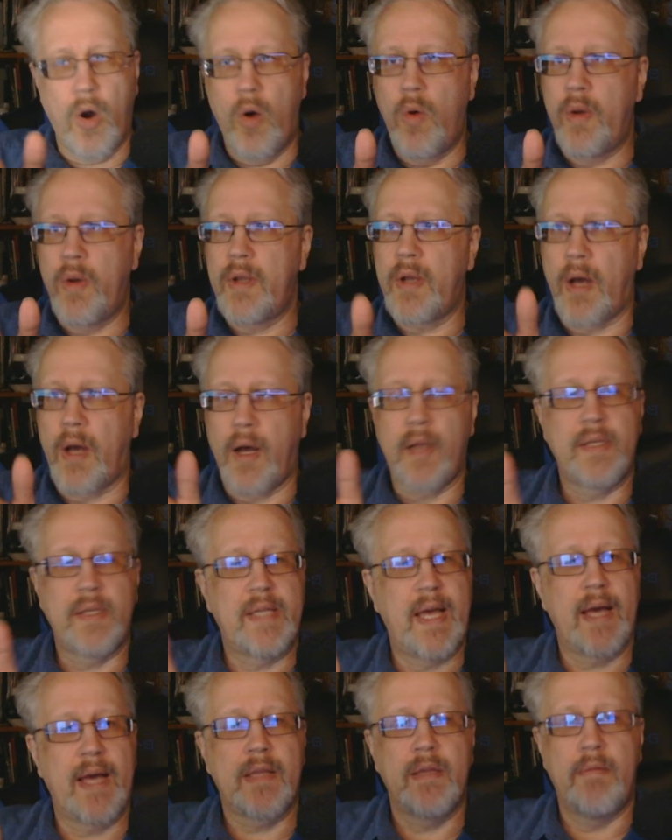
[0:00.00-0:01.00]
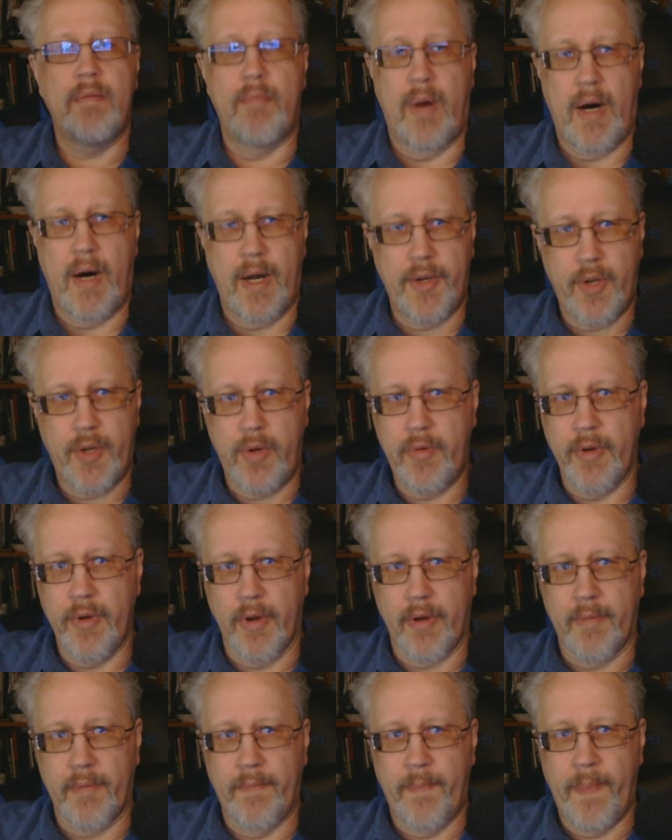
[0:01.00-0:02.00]
and contact the mod
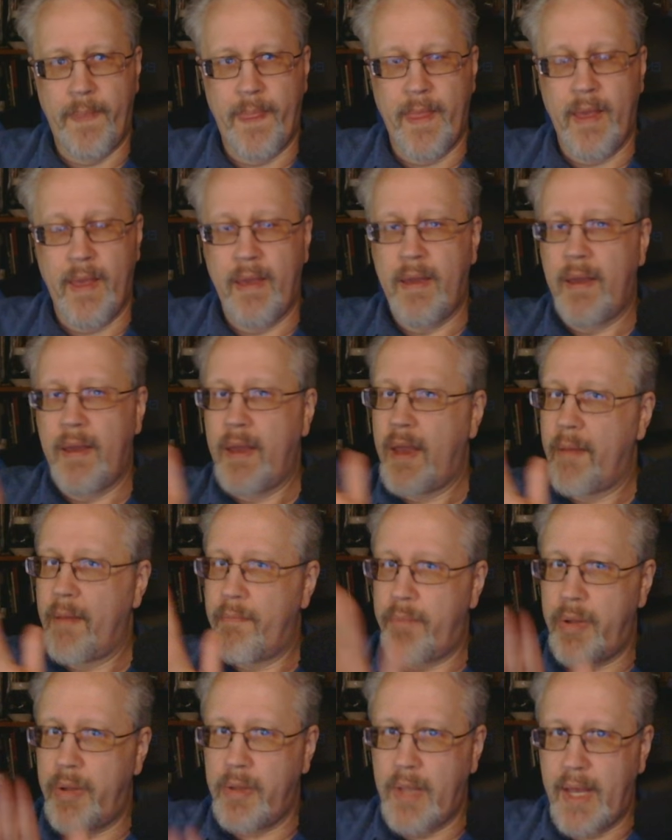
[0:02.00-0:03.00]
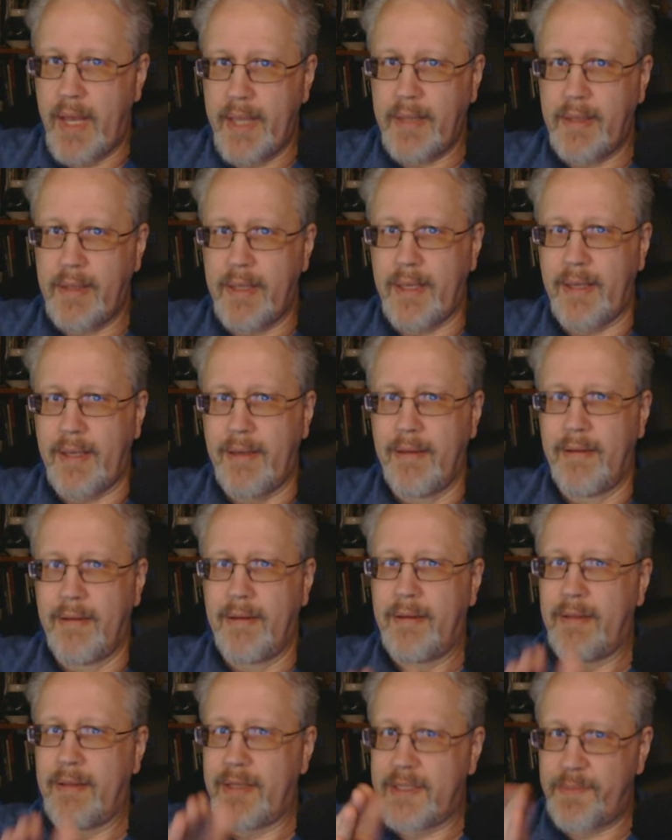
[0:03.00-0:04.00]
owner. Politely.
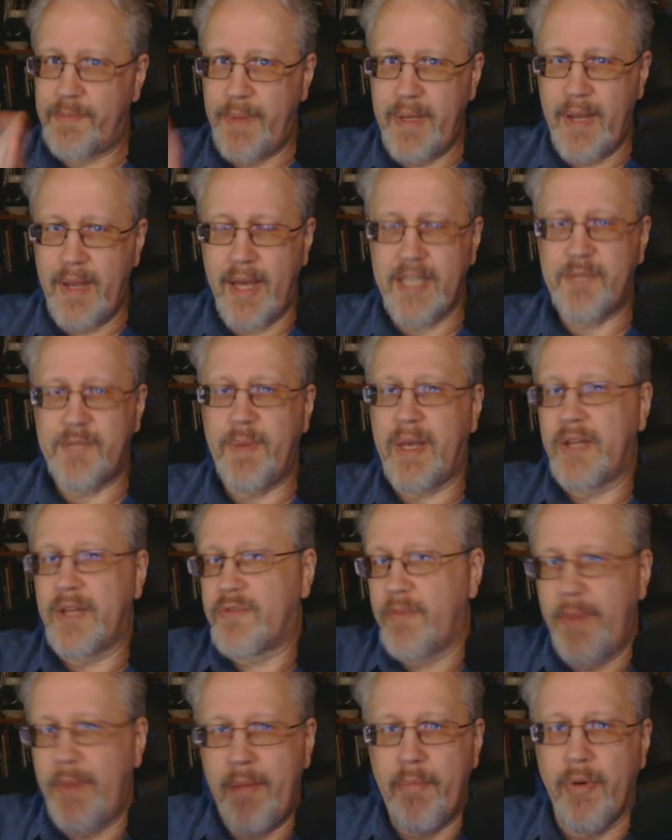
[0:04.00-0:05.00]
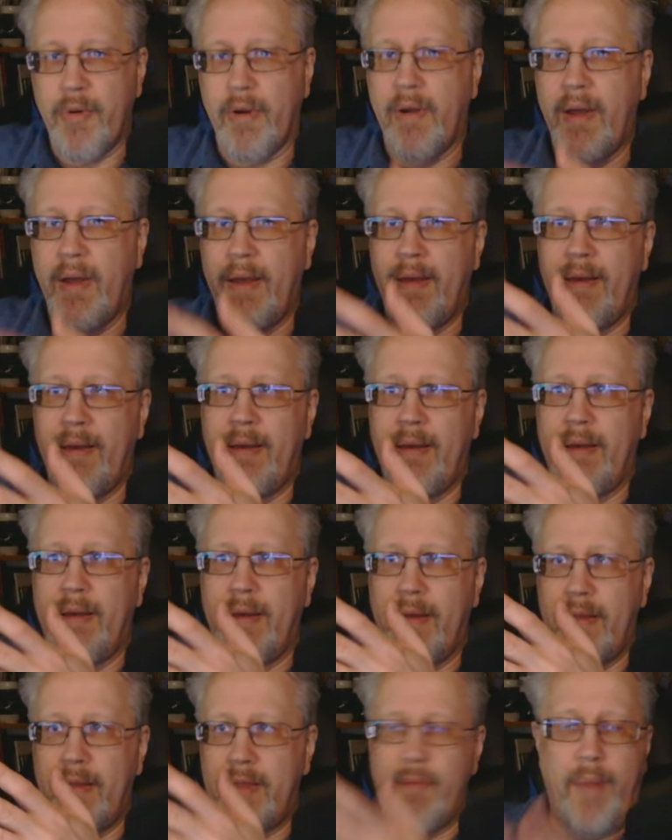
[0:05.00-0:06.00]
Let's be nice, because remember,
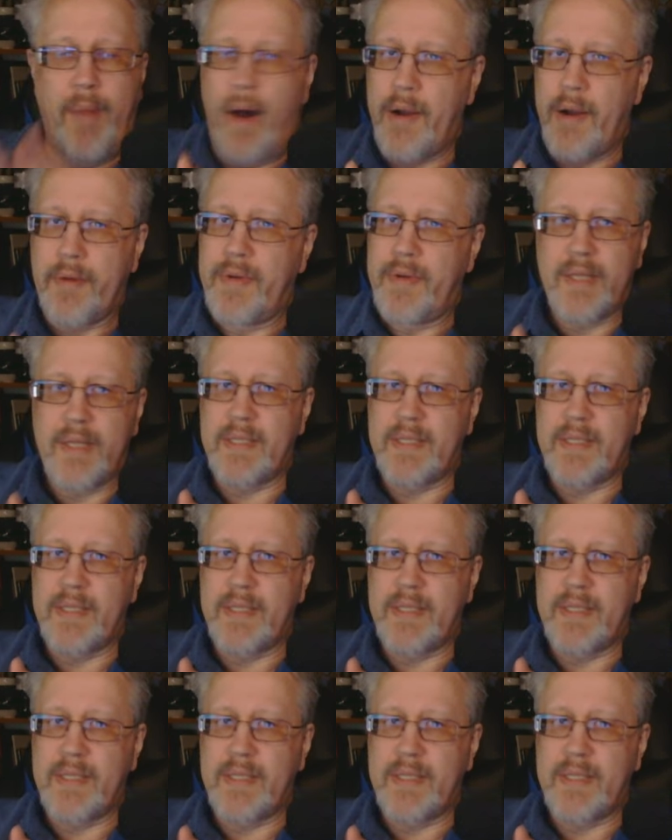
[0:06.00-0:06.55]
the modder doesn't